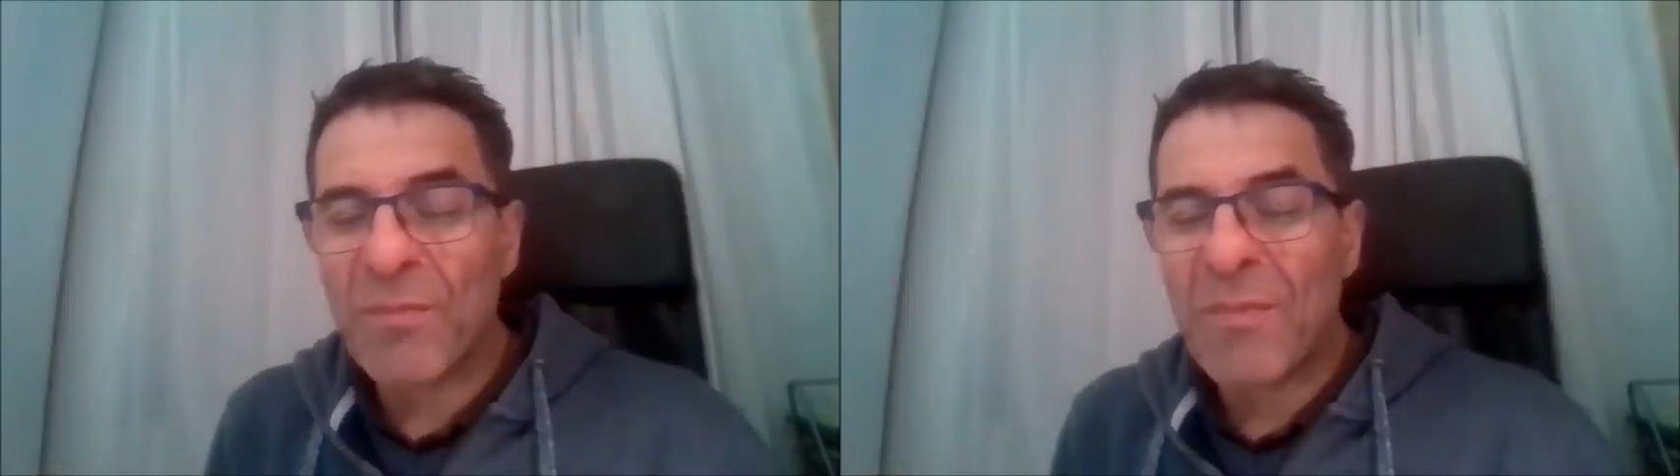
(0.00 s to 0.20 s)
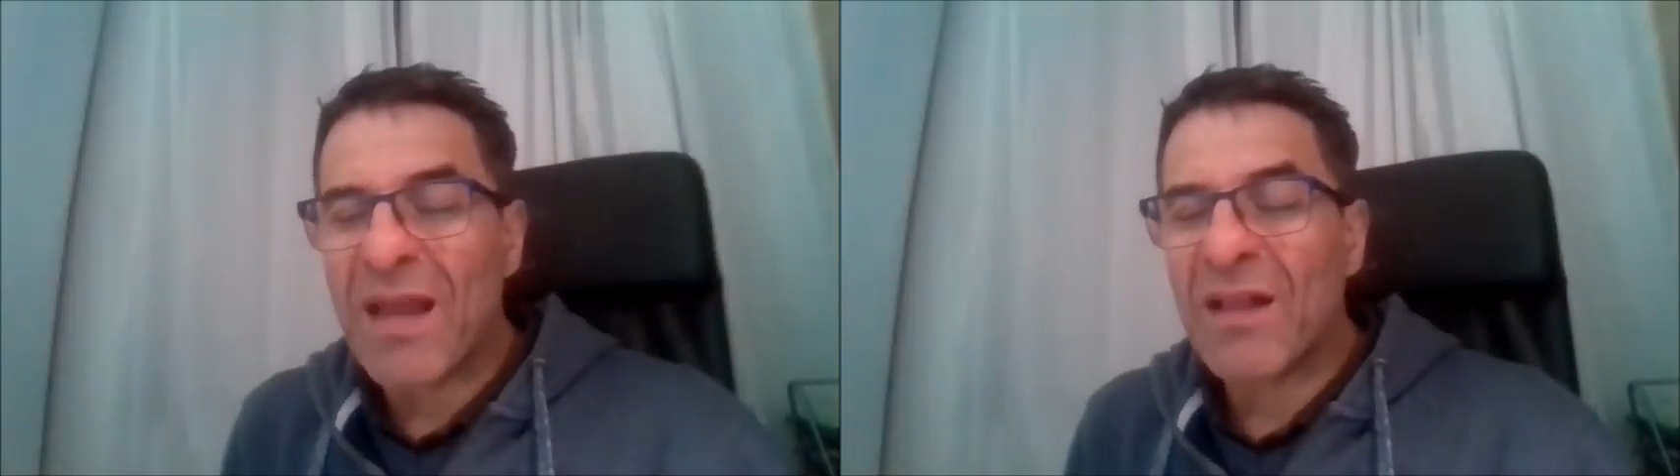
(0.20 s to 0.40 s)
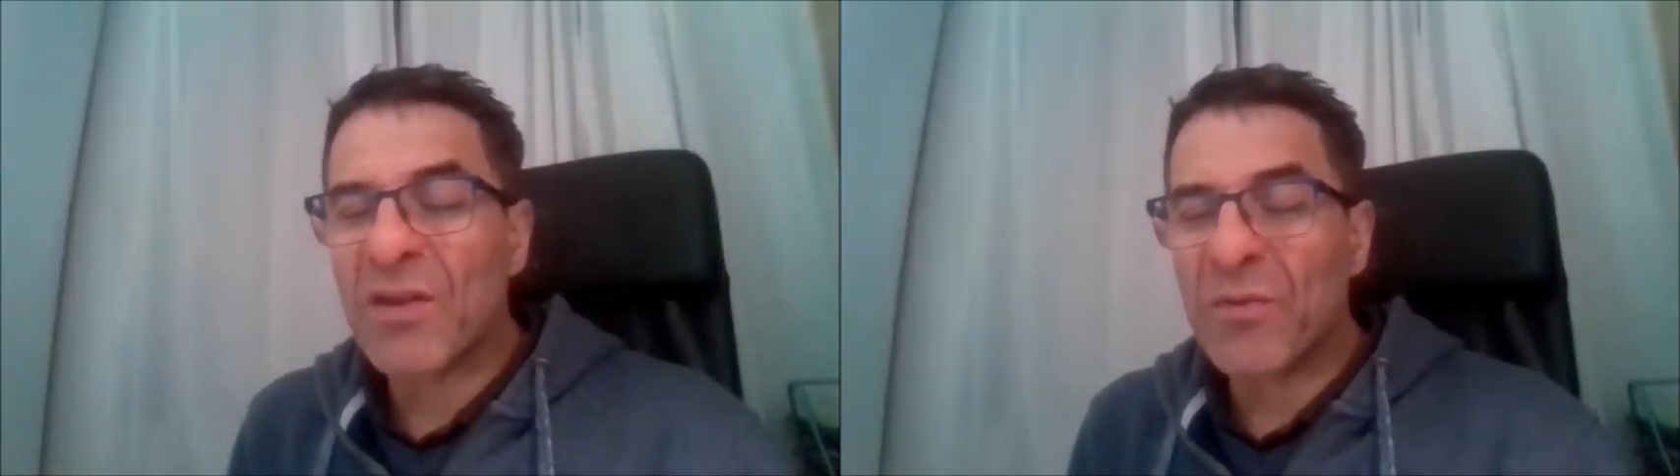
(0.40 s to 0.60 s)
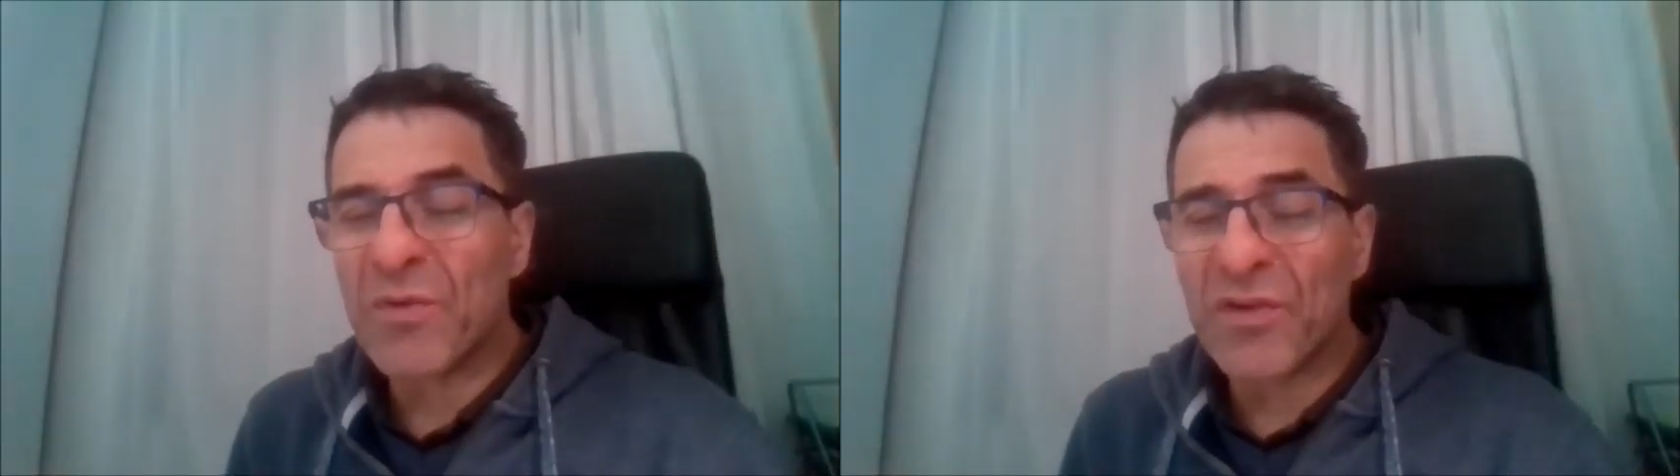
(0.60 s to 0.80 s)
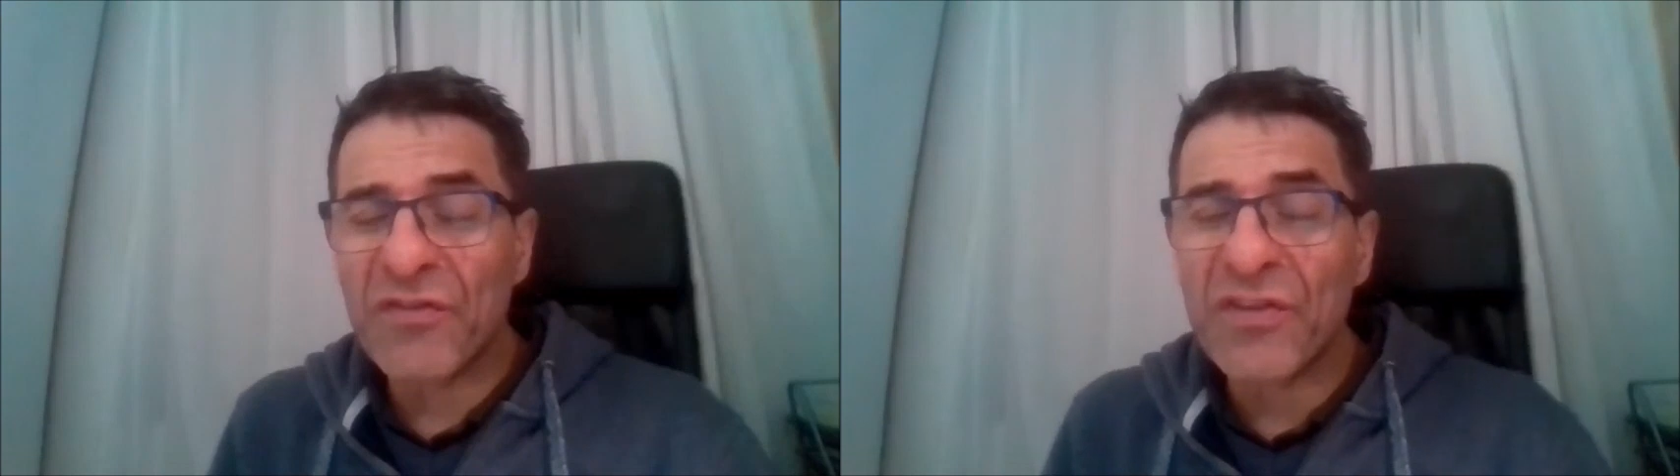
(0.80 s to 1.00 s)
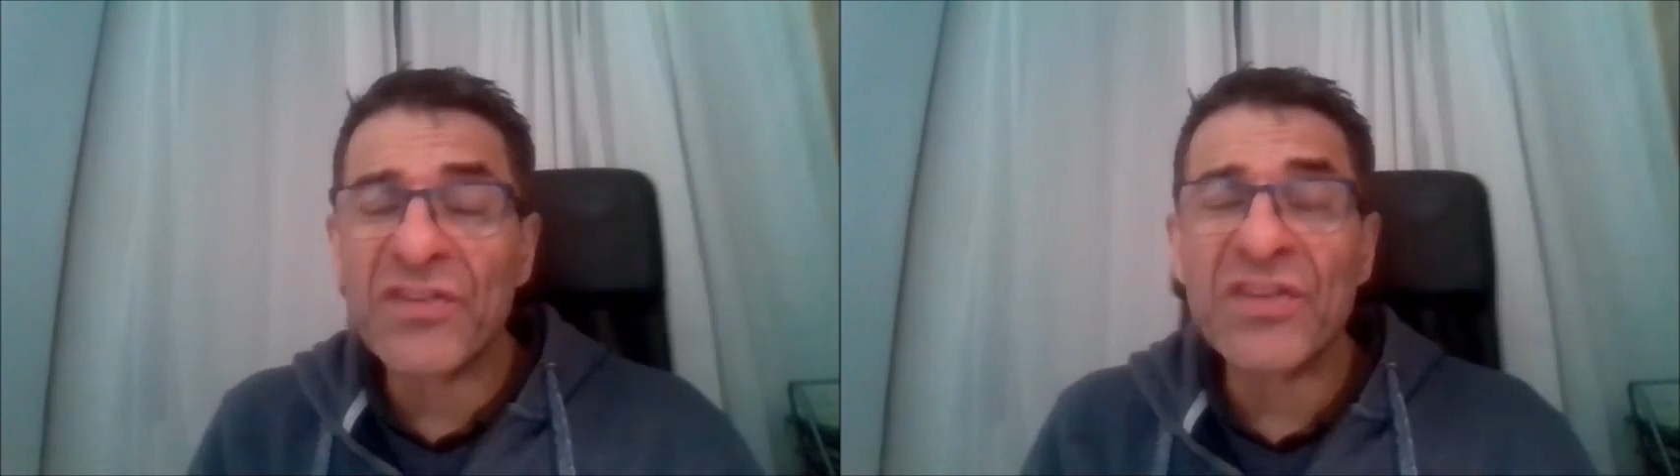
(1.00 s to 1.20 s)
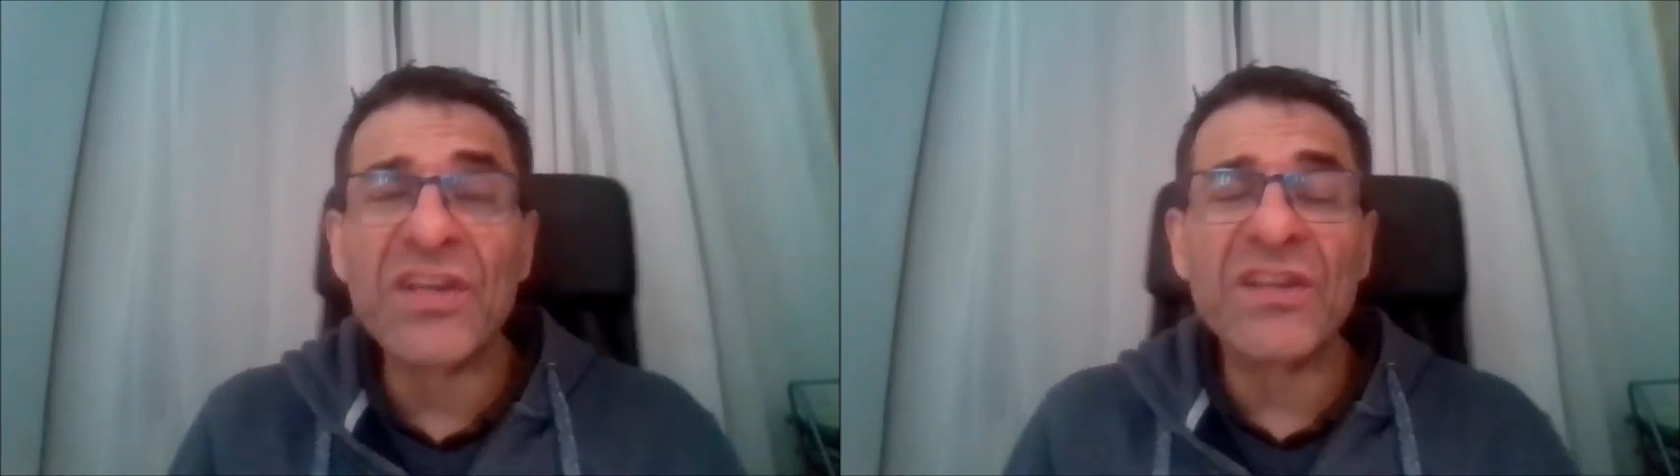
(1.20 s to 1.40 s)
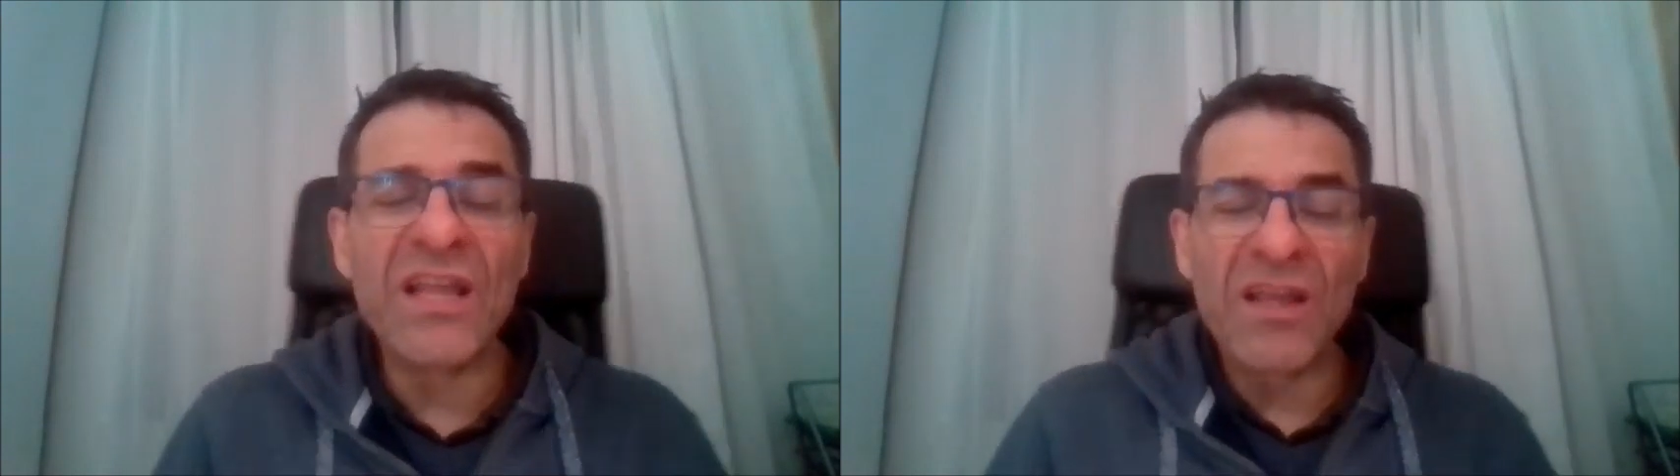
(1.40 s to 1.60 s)
the mail, they were
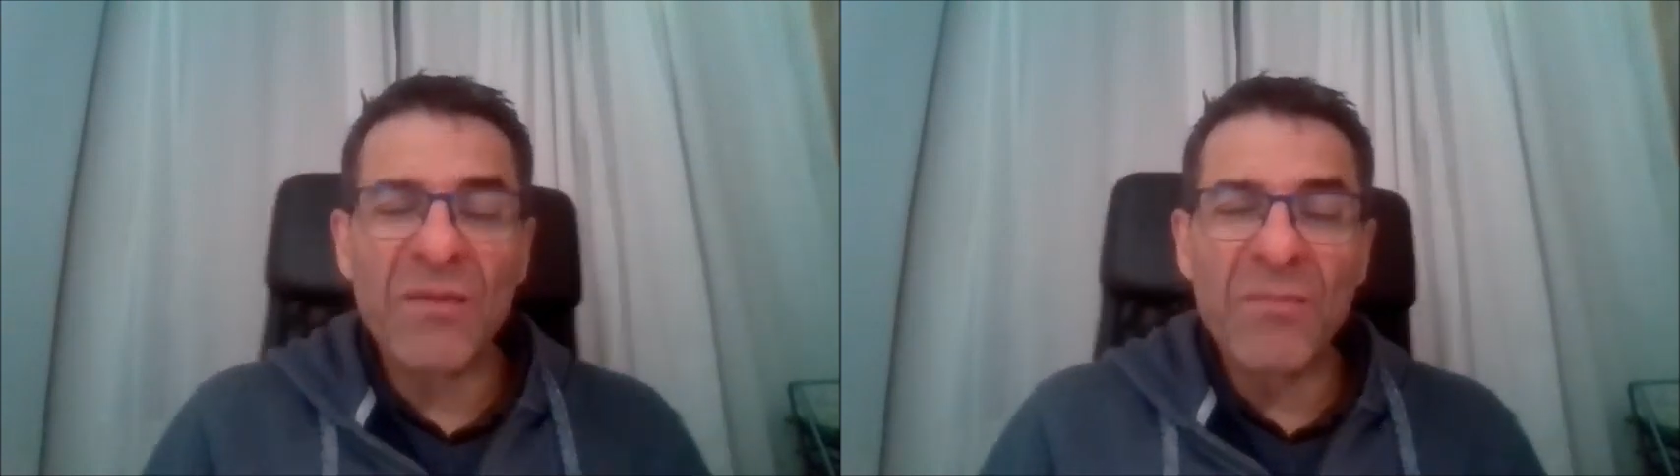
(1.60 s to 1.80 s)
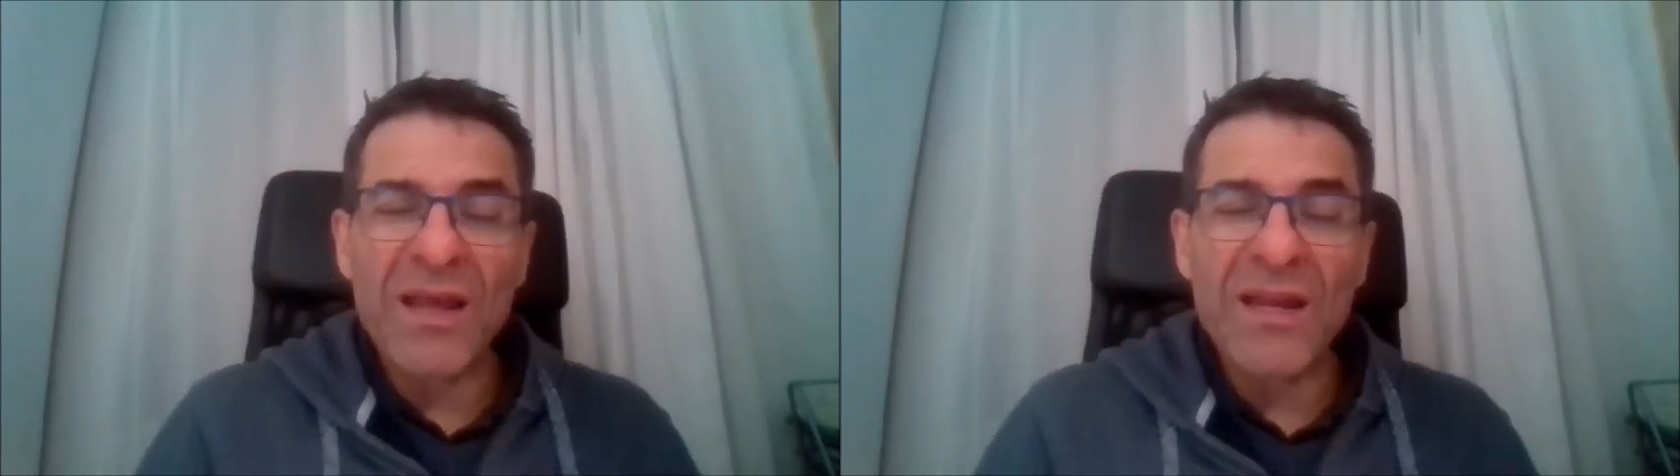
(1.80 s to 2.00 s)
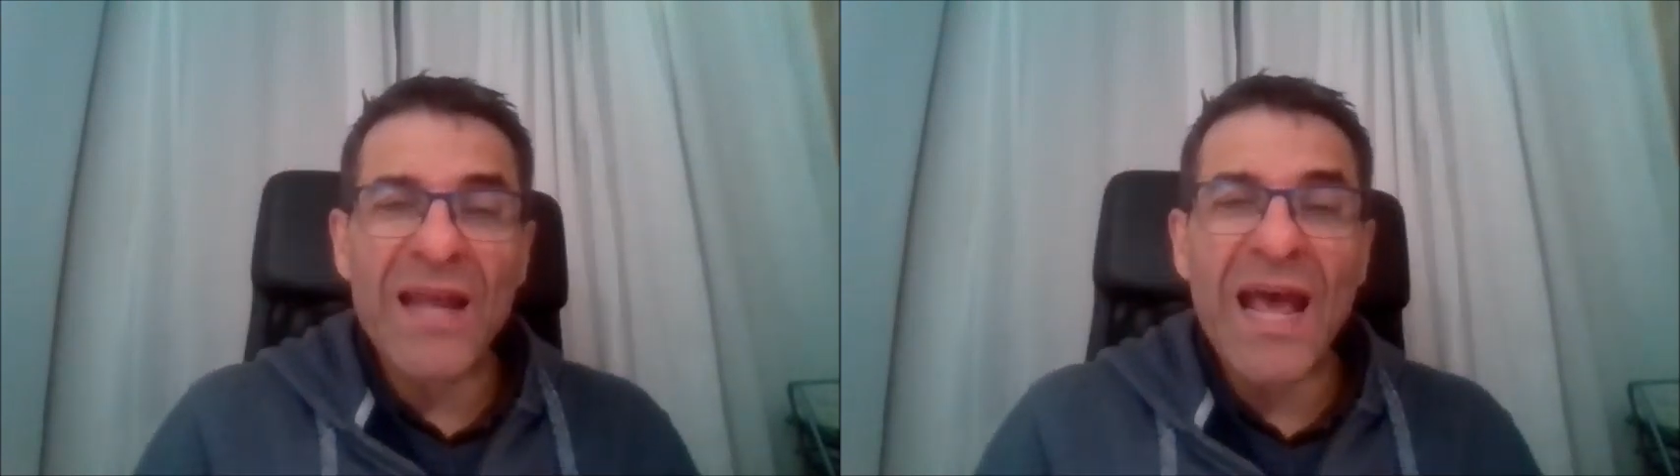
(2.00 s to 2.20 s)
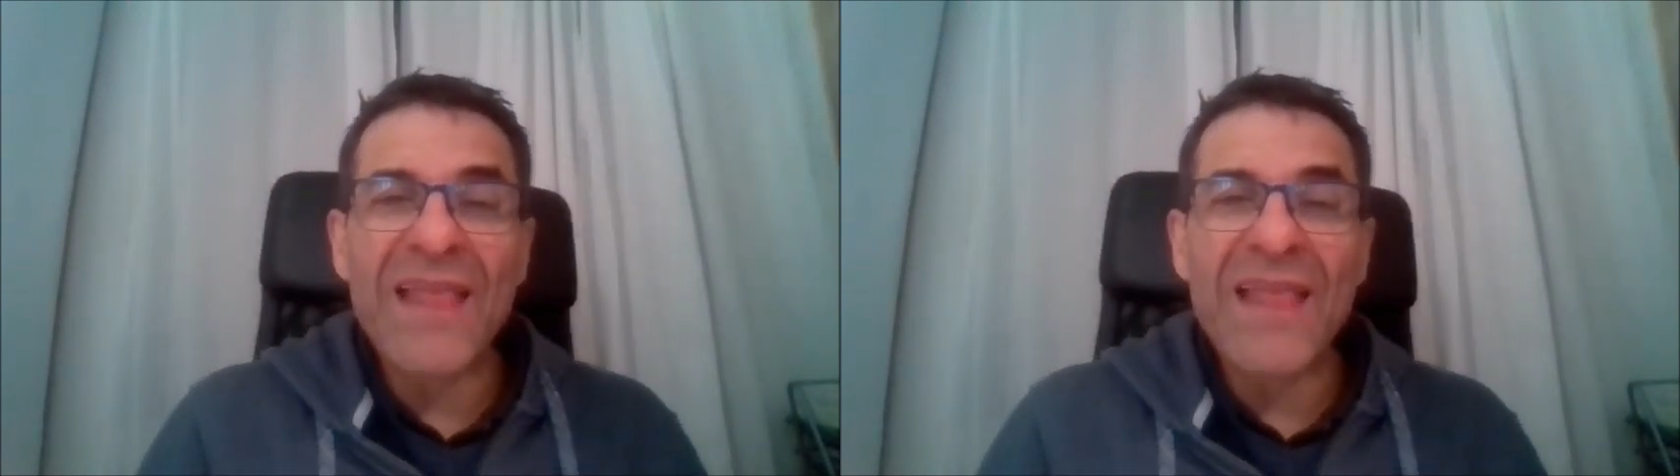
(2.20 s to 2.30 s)
riveted and they made it,